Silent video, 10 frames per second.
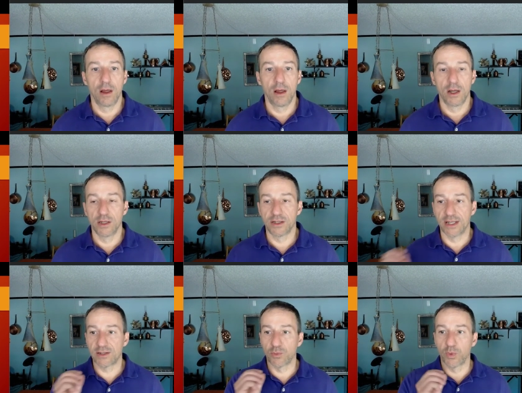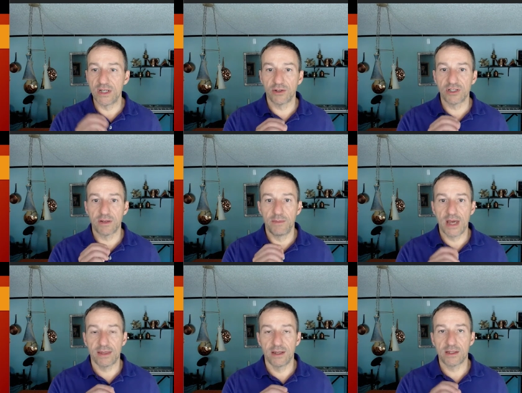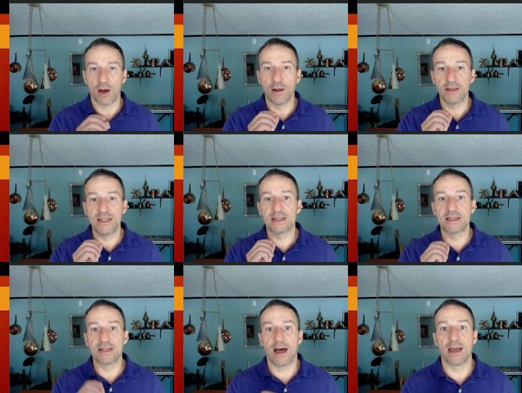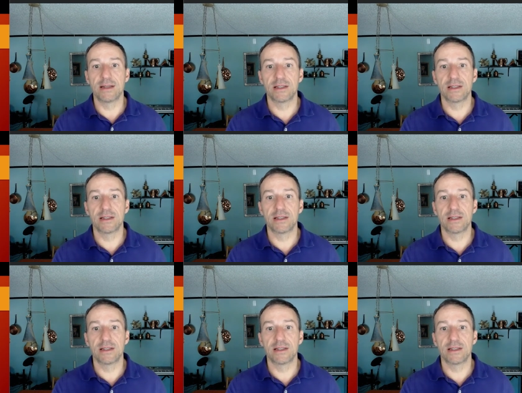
So that's the research methods on these designs.